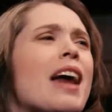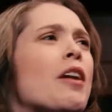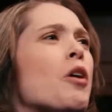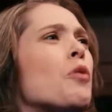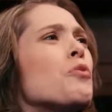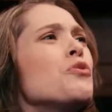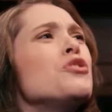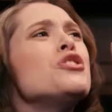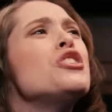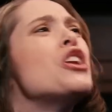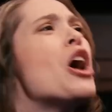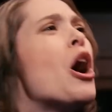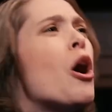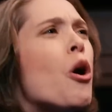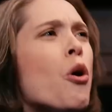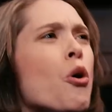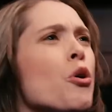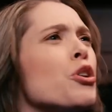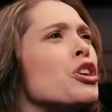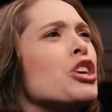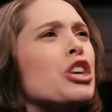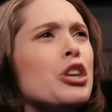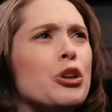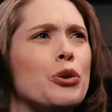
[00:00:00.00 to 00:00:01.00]
I don't
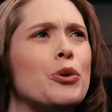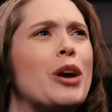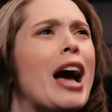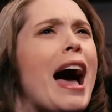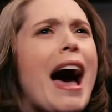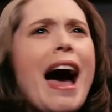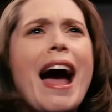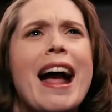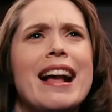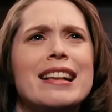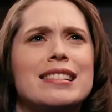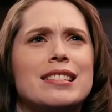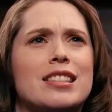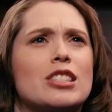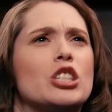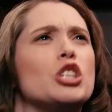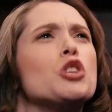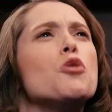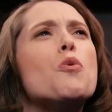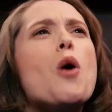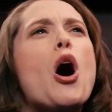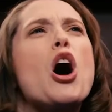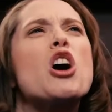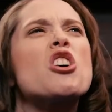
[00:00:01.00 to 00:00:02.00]
know you guys.
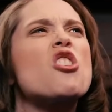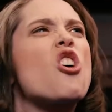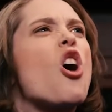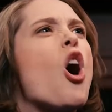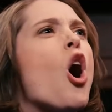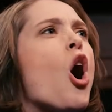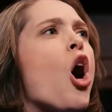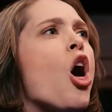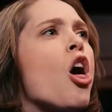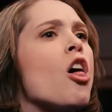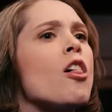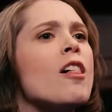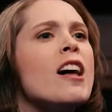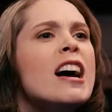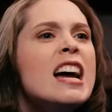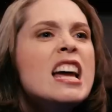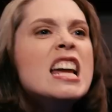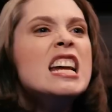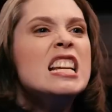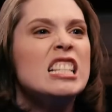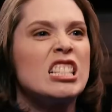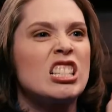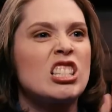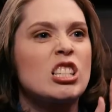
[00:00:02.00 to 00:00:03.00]
You are all
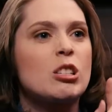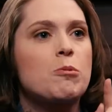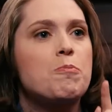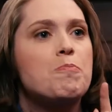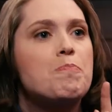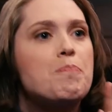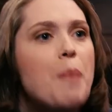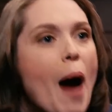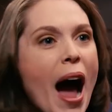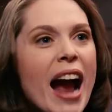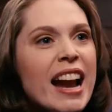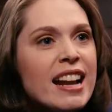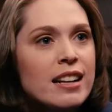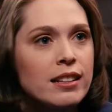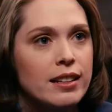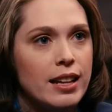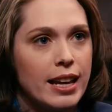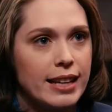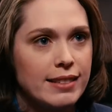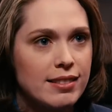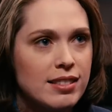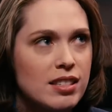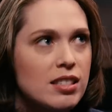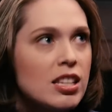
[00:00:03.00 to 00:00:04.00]

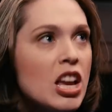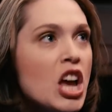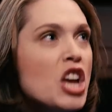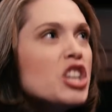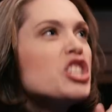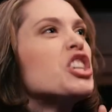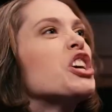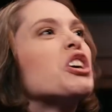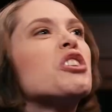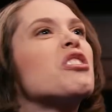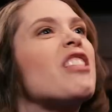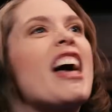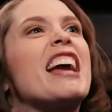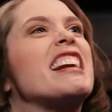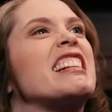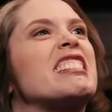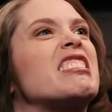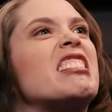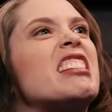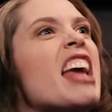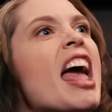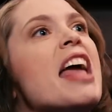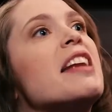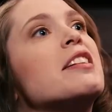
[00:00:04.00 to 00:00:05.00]
spineless. You're like
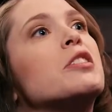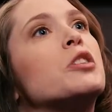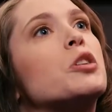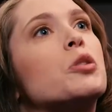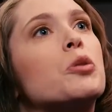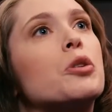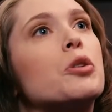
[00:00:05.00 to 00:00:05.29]
Ted